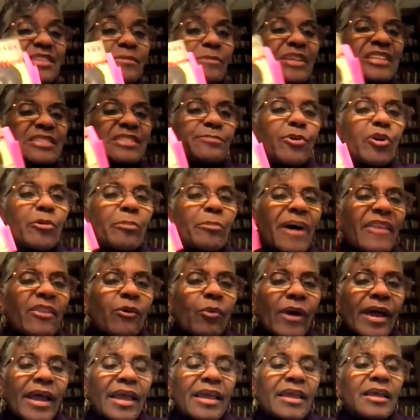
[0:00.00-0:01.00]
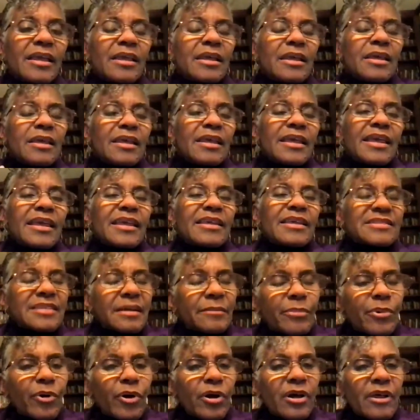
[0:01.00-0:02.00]
this book, by the way, is a
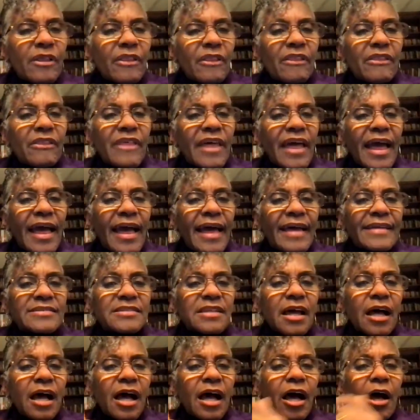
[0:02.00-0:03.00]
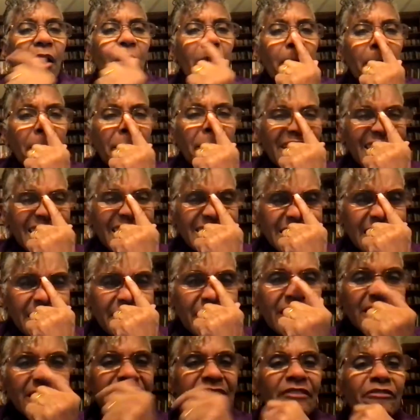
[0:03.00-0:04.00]
book that is a